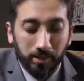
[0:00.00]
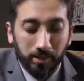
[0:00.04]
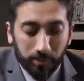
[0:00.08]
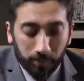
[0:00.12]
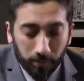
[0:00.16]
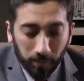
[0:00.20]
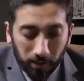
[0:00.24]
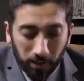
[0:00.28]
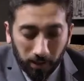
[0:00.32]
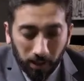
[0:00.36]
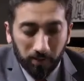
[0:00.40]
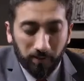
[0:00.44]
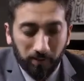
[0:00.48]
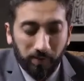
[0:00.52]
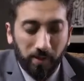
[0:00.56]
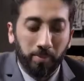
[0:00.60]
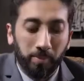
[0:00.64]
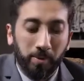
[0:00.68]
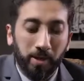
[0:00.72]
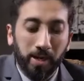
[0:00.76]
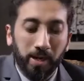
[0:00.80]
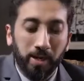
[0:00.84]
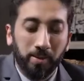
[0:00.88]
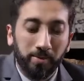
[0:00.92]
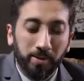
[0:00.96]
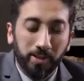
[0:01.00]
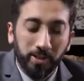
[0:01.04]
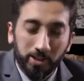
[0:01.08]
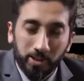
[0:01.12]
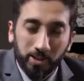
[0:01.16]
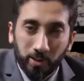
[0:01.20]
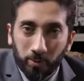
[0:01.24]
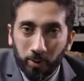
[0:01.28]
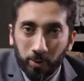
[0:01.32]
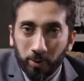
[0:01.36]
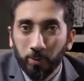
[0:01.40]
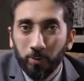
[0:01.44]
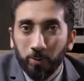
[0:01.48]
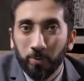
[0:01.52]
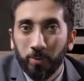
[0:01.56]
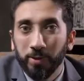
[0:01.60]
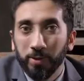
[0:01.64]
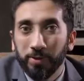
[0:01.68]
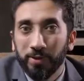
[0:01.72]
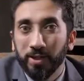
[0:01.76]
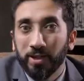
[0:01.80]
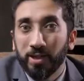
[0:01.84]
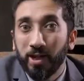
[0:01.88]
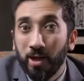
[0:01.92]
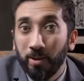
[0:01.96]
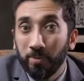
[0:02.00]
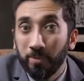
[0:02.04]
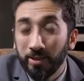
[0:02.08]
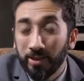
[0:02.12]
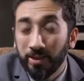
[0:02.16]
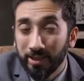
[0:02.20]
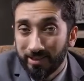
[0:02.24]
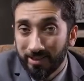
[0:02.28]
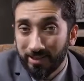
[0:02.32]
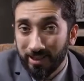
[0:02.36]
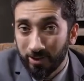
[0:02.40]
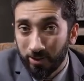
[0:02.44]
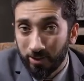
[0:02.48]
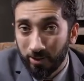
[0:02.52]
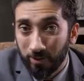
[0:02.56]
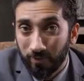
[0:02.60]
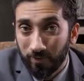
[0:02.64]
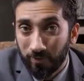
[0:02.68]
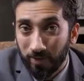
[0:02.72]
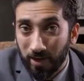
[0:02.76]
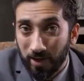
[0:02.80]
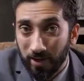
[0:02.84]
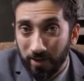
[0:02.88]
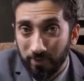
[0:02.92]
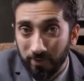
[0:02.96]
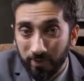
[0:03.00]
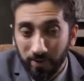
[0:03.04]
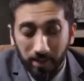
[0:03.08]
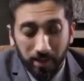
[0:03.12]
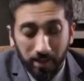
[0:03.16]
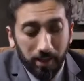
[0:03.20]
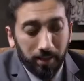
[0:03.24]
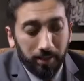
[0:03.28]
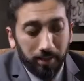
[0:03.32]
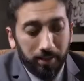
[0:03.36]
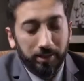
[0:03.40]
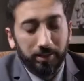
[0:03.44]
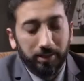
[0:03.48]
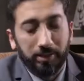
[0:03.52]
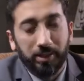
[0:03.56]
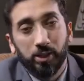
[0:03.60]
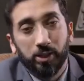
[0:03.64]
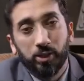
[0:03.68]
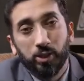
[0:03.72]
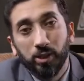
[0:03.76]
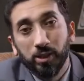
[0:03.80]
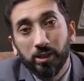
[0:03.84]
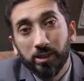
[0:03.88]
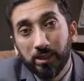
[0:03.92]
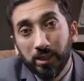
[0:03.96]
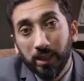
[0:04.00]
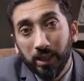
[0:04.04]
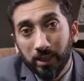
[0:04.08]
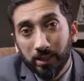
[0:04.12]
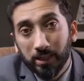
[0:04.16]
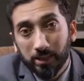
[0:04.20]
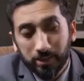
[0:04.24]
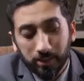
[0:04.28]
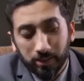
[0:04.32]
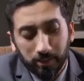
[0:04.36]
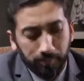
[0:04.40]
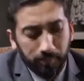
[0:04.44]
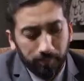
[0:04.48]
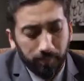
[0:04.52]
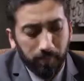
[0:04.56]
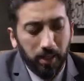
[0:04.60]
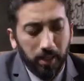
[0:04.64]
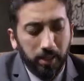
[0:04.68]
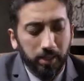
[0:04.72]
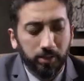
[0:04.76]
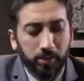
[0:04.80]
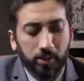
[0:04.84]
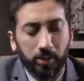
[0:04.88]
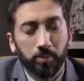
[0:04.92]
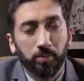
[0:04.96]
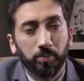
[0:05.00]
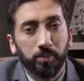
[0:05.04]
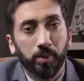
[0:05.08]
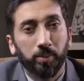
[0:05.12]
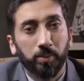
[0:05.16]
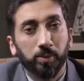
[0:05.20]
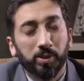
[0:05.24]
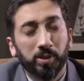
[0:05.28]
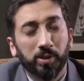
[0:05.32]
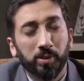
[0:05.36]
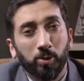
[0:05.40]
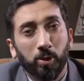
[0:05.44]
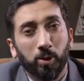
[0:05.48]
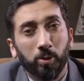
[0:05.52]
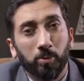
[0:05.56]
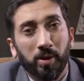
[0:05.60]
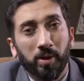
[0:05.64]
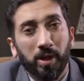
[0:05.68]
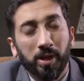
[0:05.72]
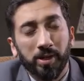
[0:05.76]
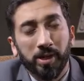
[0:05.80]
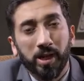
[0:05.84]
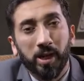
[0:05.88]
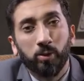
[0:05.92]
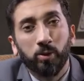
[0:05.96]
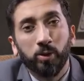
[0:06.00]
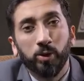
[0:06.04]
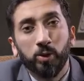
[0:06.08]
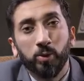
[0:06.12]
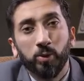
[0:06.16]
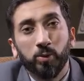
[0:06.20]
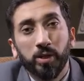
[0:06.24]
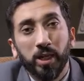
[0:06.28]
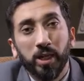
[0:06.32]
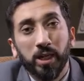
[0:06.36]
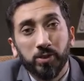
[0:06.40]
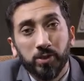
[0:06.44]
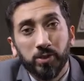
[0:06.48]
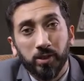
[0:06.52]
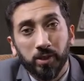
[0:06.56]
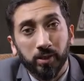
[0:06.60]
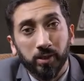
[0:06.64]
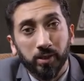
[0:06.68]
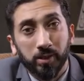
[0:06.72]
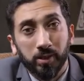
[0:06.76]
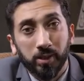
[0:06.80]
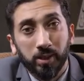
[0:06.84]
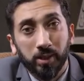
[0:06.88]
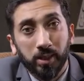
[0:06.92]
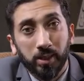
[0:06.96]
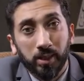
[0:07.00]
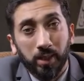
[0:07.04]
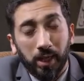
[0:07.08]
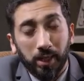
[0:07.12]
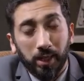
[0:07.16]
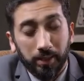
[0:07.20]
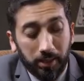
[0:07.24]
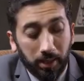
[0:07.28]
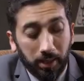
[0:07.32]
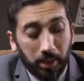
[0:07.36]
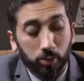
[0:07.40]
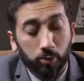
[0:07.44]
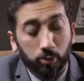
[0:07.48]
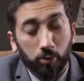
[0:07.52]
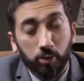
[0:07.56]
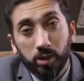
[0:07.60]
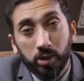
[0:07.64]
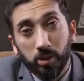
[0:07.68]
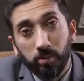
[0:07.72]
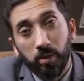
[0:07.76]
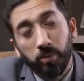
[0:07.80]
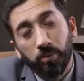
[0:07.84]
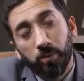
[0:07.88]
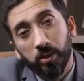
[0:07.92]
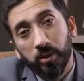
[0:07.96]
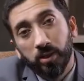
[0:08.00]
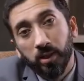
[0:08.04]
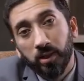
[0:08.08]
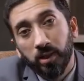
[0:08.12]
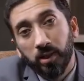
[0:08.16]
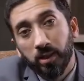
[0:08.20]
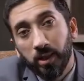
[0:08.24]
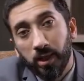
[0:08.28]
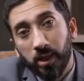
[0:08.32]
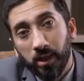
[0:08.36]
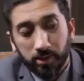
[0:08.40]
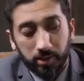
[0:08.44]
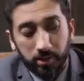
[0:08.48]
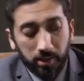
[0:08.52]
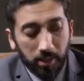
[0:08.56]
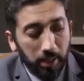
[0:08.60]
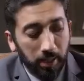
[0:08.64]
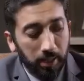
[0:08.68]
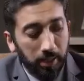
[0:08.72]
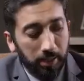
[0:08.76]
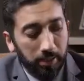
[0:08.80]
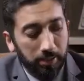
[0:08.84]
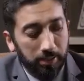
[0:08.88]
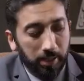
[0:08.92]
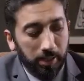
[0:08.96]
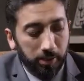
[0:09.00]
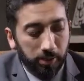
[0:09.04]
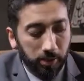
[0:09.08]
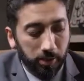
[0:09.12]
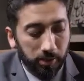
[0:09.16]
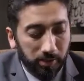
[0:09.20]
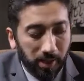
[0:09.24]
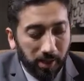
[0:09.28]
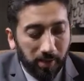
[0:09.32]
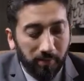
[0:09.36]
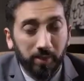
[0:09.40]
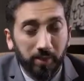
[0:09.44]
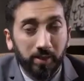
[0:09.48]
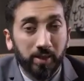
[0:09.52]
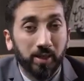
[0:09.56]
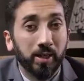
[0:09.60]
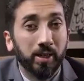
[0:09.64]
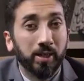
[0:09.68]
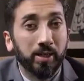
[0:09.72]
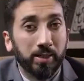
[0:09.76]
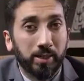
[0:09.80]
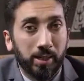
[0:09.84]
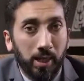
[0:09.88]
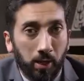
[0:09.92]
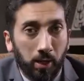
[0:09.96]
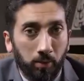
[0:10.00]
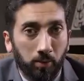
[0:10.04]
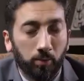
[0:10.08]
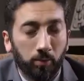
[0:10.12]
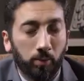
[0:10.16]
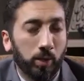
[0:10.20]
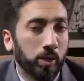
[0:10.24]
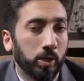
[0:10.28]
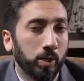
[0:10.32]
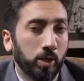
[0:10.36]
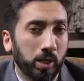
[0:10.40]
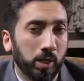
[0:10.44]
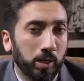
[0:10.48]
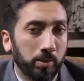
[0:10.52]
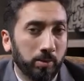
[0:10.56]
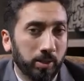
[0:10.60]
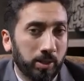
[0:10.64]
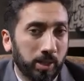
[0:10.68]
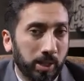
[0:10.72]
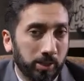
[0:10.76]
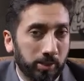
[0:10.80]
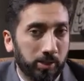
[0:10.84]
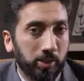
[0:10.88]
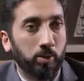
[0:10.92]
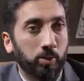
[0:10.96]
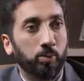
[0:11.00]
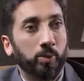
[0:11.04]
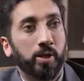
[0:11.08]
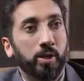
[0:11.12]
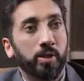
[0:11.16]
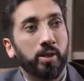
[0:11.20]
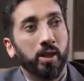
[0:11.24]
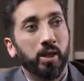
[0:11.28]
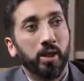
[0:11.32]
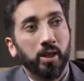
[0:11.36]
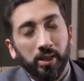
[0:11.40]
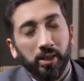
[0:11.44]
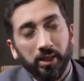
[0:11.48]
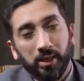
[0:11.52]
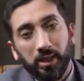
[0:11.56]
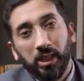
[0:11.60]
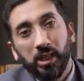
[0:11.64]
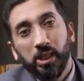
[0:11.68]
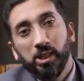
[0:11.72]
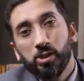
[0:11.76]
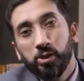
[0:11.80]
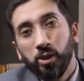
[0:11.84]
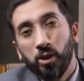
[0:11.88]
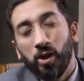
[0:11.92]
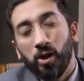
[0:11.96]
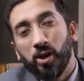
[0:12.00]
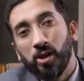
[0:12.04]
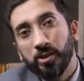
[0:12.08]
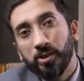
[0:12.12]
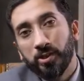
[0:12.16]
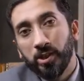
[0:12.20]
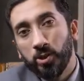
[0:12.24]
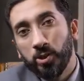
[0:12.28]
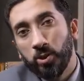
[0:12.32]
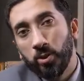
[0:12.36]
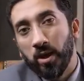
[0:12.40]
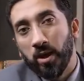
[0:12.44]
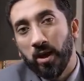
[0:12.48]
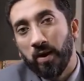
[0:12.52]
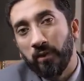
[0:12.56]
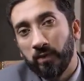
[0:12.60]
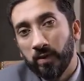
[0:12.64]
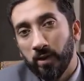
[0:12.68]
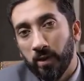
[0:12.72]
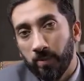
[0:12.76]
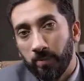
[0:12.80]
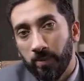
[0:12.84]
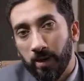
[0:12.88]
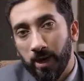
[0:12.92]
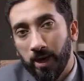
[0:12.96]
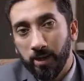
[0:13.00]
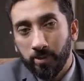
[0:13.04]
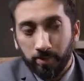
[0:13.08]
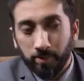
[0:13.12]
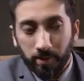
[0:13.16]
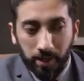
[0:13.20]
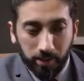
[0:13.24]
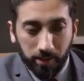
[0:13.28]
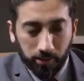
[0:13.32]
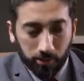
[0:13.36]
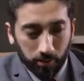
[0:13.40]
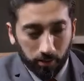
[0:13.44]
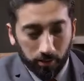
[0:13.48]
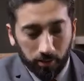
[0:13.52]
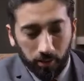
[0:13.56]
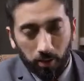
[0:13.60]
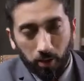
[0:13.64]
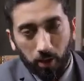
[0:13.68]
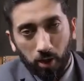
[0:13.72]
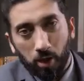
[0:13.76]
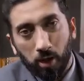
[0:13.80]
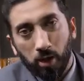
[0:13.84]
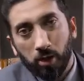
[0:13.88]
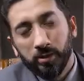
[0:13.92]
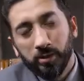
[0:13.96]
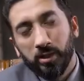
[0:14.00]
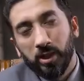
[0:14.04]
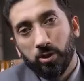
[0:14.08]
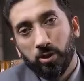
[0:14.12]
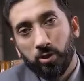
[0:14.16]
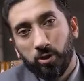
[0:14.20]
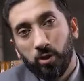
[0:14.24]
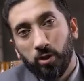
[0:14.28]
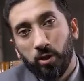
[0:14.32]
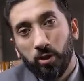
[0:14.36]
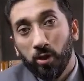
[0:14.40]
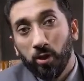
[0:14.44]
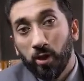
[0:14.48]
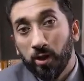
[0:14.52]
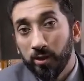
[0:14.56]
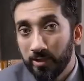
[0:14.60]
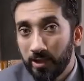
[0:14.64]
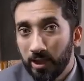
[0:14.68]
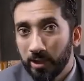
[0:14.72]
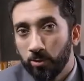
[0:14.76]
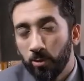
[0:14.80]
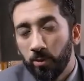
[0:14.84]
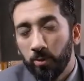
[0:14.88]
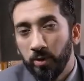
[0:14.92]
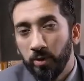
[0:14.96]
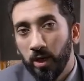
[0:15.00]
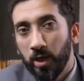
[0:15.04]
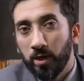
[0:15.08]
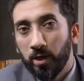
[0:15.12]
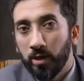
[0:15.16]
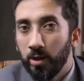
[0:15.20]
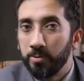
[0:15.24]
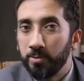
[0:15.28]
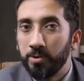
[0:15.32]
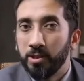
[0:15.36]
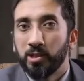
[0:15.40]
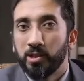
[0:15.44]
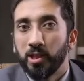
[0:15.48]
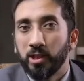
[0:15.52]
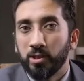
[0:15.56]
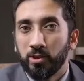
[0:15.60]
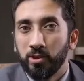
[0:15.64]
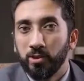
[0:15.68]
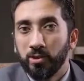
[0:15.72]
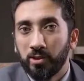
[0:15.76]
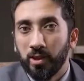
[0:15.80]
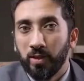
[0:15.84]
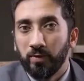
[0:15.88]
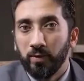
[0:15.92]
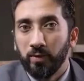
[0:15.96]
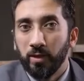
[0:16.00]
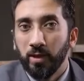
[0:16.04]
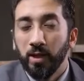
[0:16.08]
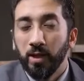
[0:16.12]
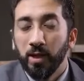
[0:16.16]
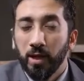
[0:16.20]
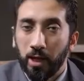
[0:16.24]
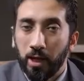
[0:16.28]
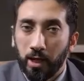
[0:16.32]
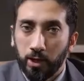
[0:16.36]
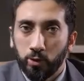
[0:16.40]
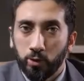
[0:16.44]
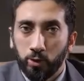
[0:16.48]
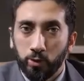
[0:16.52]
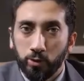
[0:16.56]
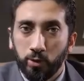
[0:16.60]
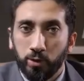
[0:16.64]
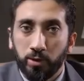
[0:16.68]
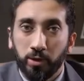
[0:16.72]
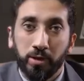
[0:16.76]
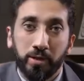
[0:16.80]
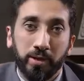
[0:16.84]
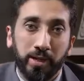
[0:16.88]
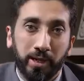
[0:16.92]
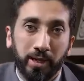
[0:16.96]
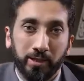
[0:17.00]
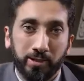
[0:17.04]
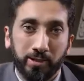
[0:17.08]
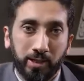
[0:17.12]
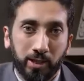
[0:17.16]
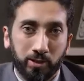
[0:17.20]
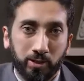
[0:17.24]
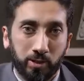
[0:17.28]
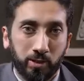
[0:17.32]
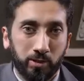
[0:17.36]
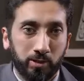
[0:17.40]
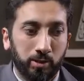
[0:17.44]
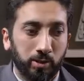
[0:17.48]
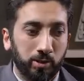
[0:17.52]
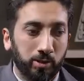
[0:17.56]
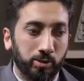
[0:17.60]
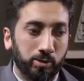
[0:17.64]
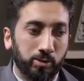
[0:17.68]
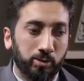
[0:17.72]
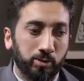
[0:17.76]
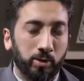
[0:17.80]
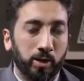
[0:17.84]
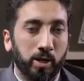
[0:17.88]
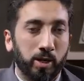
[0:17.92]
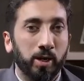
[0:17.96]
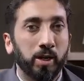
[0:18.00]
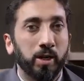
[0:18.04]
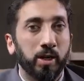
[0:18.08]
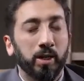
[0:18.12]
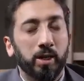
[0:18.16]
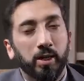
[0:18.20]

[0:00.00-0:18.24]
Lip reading: Speaking of Abraham, he's the one who built the Kaaba. That's section 5. Then section 6 is the Muslim Ummah are now a new nation. and they're going to be put to the test. In section 7, now what are you going to be tested with? These laws that you have to abide by. So the long section on laws, that's where we are, up to section 7. I told you there are 9 sections in the surah.